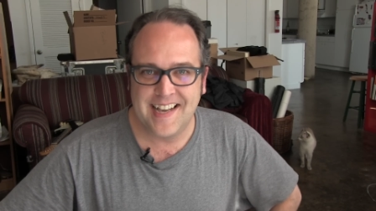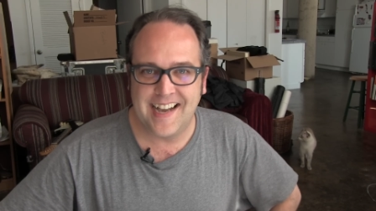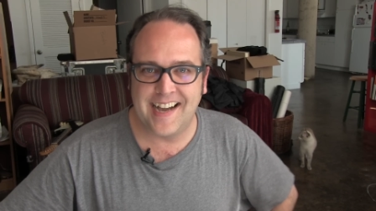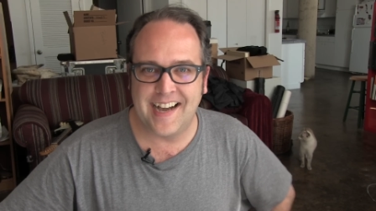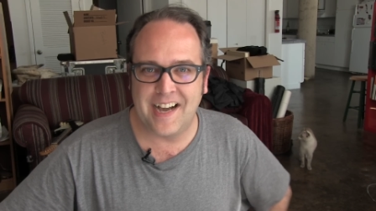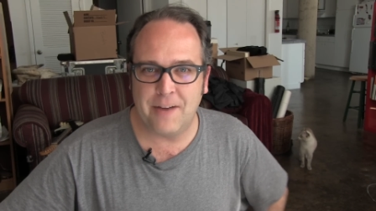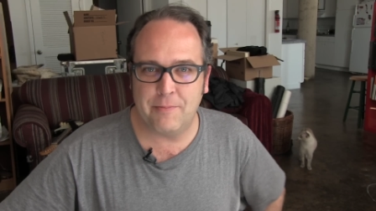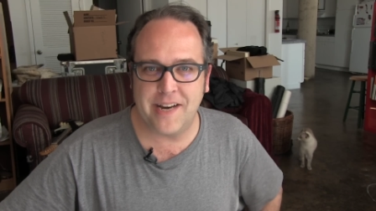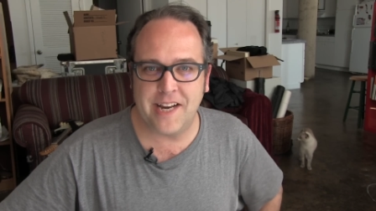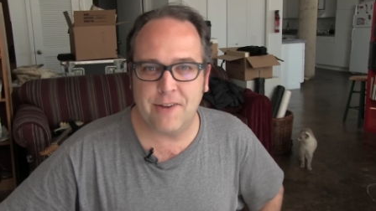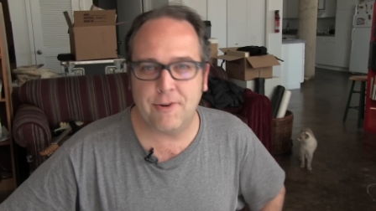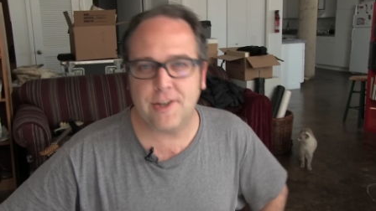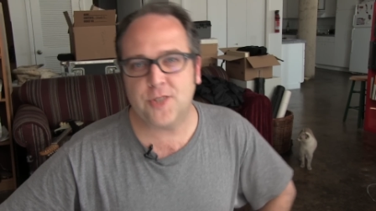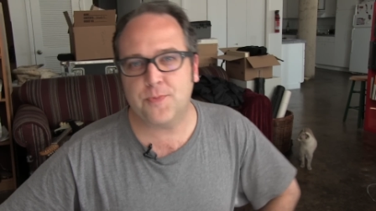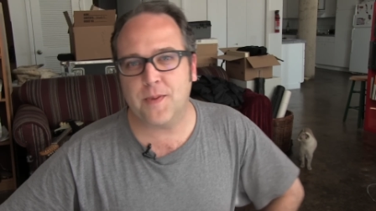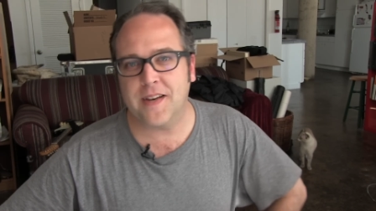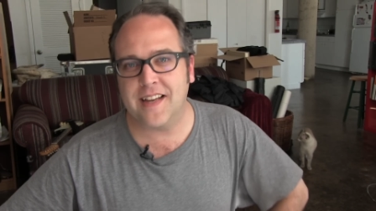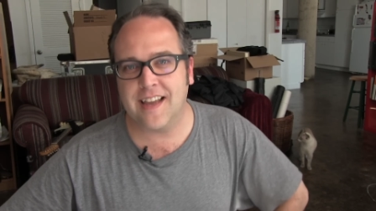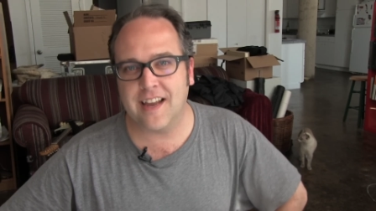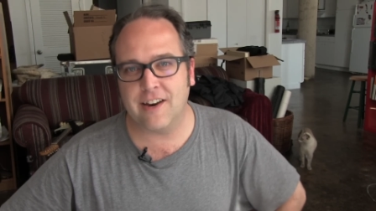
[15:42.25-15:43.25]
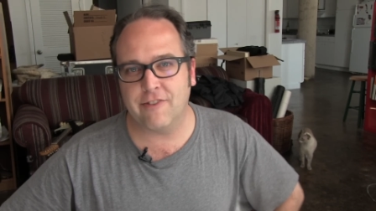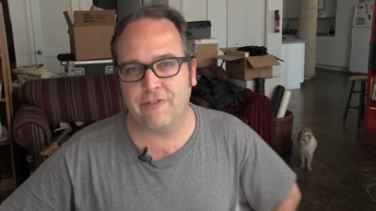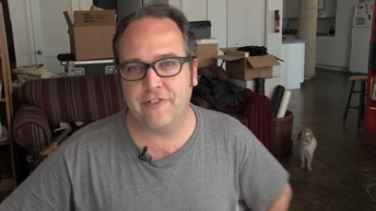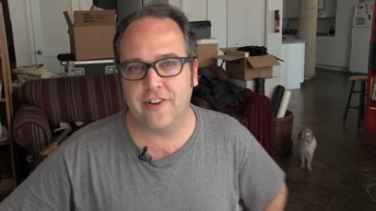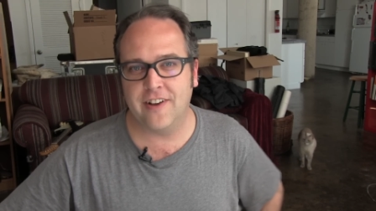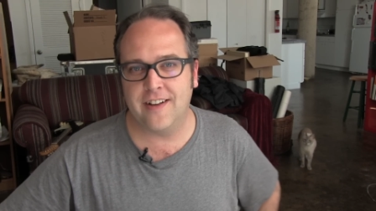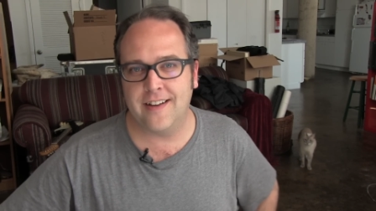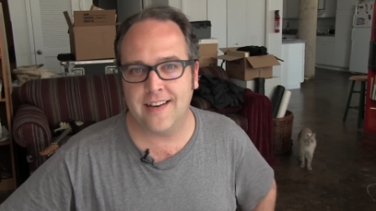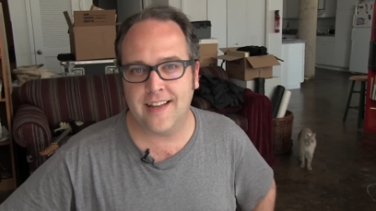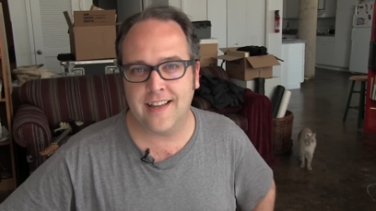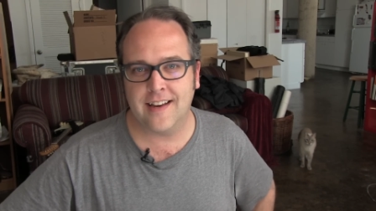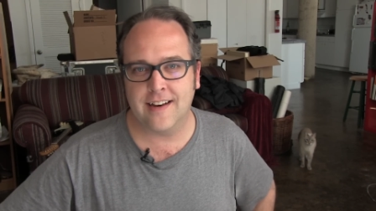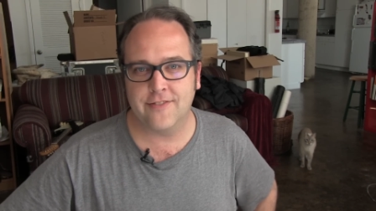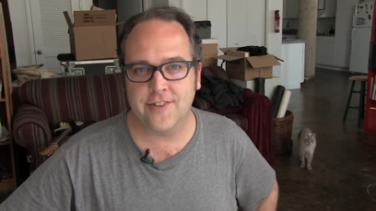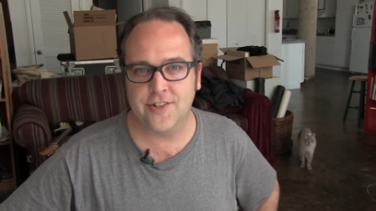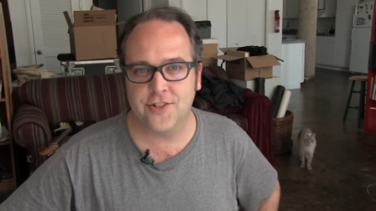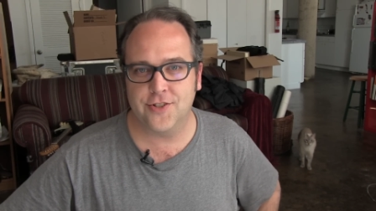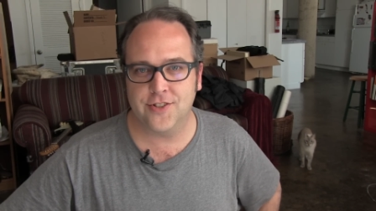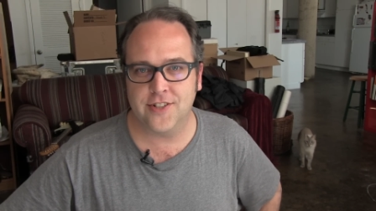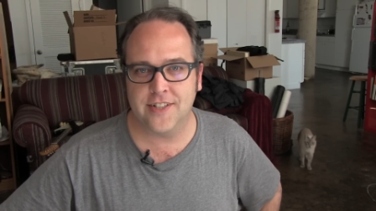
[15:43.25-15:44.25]
Uh, but anyway, it's been kind of fun and I've
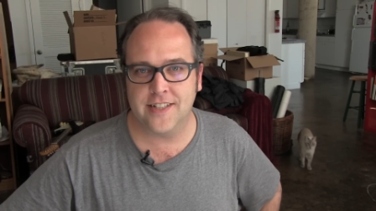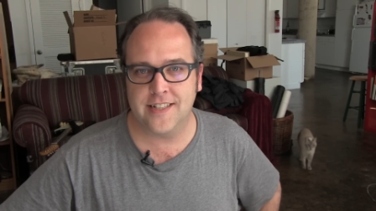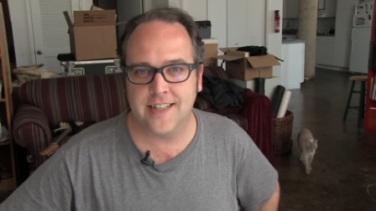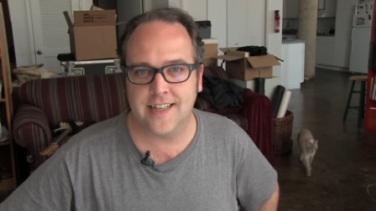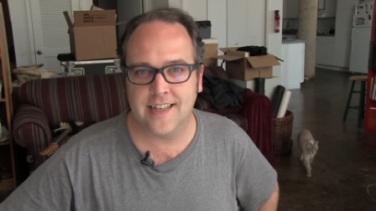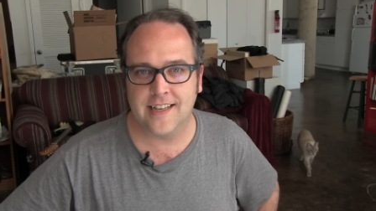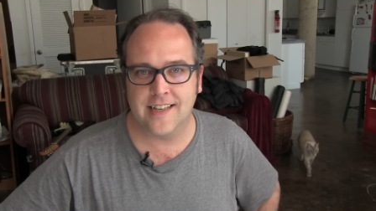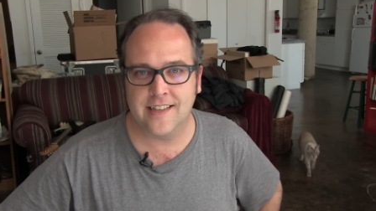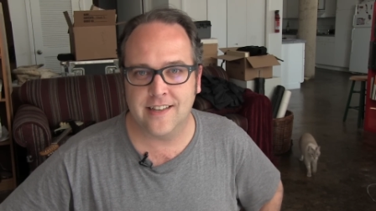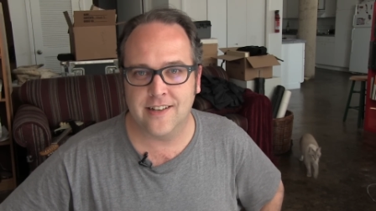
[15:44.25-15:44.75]
enjoyed uh,